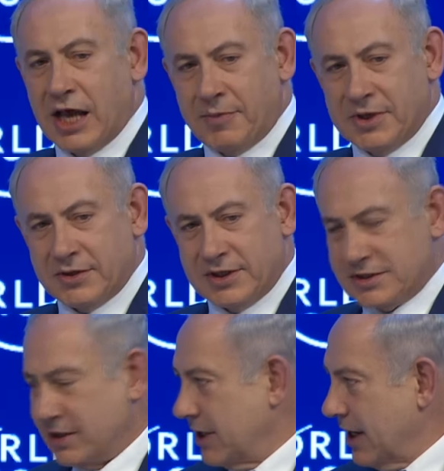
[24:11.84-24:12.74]
happened to
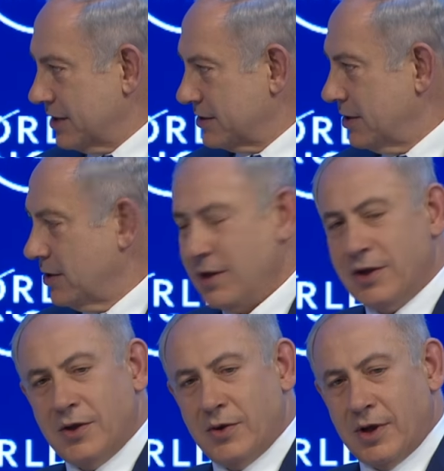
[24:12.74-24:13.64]
us in Gaza.
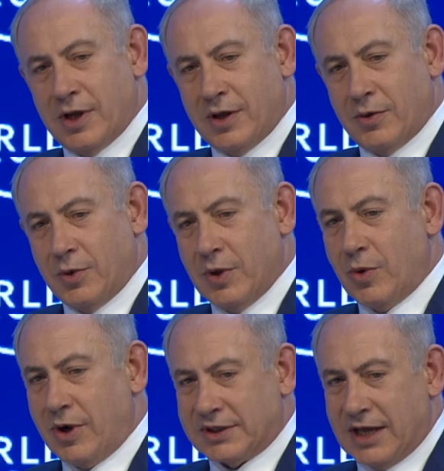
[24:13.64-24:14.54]
Uh, we
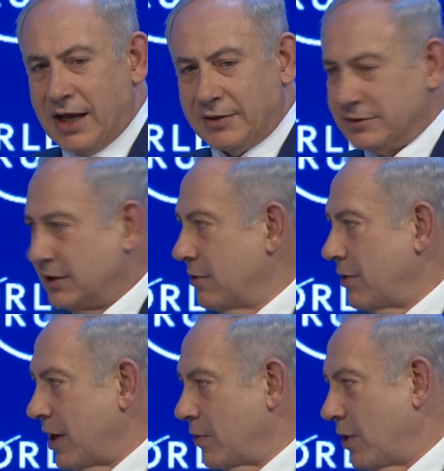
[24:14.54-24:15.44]
walked out,
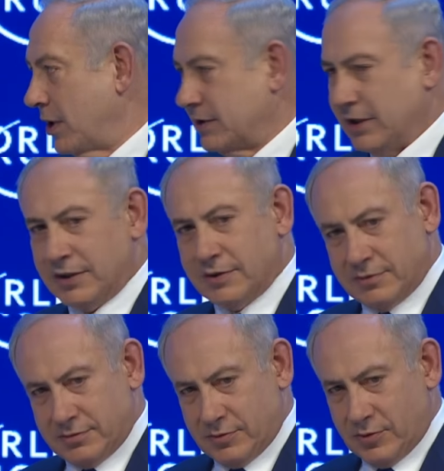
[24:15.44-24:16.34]
Iran walked in
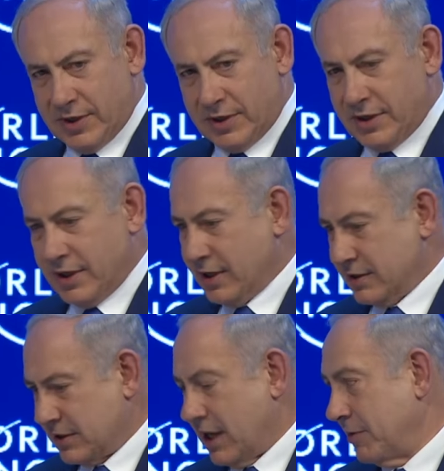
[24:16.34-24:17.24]
with the
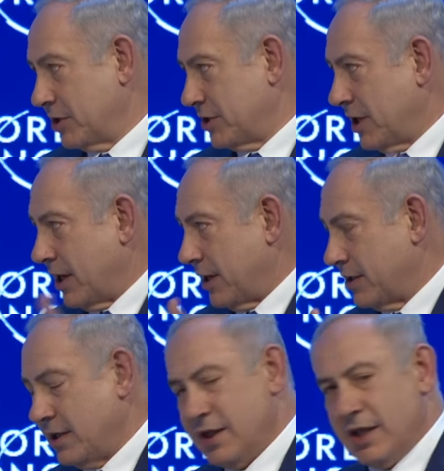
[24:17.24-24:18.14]
Islamic
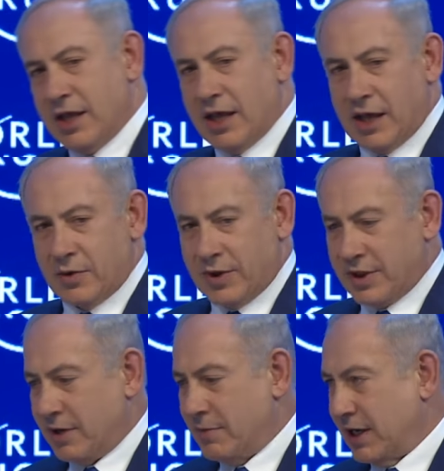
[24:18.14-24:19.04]
Jihad and with
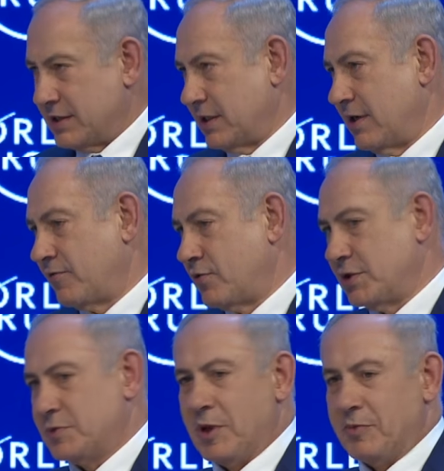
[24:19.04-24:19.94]
Hamas. And of
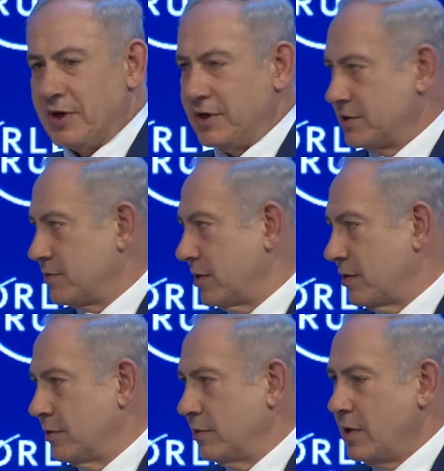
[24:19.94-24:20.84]
course, people in Israel
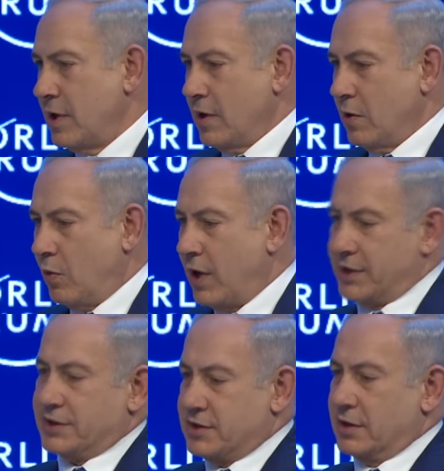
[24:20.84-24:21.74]
who
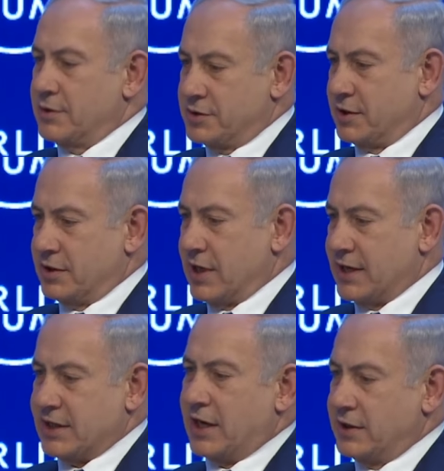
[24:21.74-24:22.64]
want a solution,
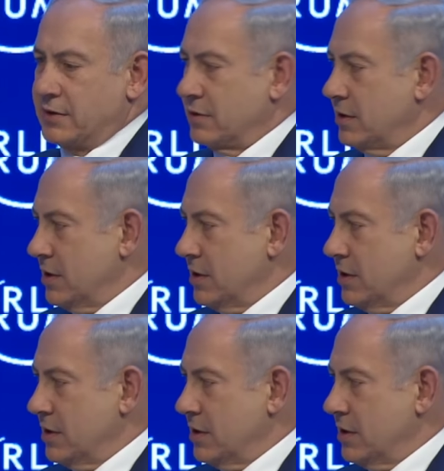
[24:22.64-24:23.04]
as I do,